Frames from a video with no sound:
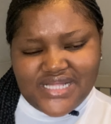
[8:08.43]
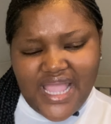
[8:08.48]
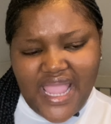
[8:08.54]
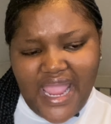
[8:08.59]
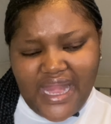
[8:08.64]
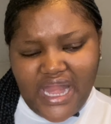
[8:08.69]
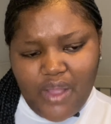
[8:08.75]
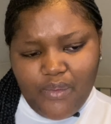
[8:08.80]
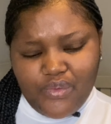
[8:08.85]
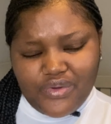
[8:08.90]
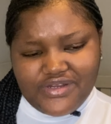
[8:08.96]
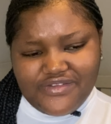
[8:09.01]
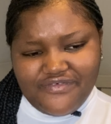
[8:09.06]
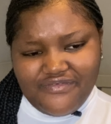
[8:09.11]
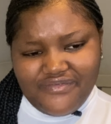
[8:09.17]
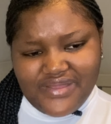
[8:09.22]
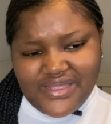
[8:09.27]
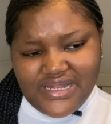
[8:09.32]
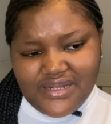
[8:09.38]
and I would
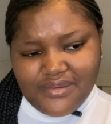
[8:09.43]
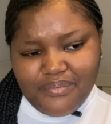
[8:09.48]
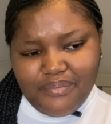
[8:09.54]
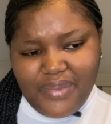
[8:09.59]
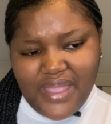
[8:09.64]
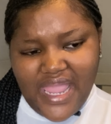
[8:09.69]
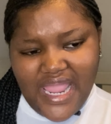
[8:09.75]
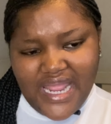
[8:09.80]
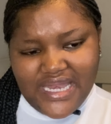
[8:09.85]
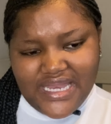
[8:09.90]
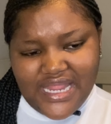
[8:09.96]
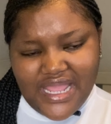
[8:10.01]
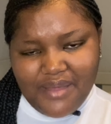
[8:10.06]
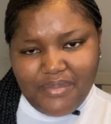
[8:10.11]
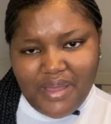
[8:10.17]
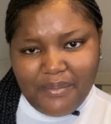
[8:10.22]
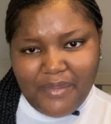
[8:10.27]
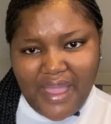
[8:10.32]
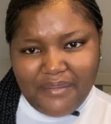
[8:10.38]
feel pain here
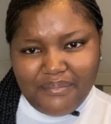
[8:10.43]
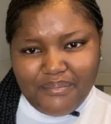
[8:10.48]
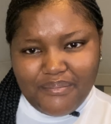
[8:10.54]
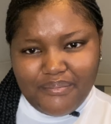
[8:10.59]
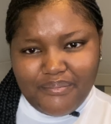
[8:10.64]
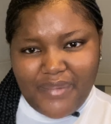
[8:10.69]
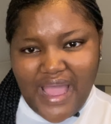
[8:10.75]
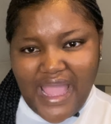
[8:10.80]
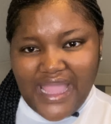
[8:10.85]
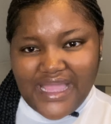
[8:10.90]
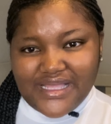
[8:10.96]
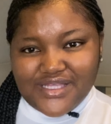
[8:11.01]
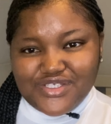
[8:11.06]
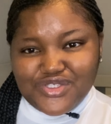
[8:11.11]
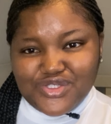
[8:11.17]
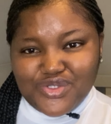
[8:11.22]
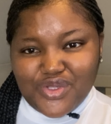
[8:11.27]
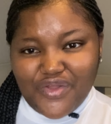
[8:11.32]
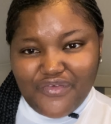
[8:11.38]
by my
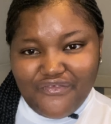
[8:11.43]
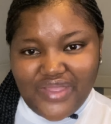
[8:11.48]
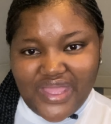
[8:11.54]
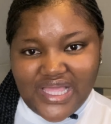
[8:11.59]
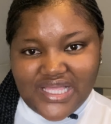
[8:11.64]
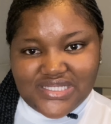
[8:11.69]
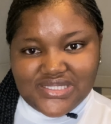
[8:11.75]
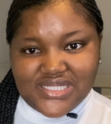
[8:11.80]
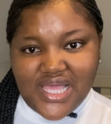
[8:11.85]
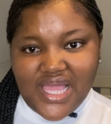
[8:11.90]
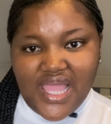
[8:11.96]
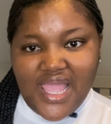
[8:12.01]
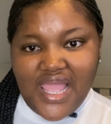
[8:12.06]
cervix,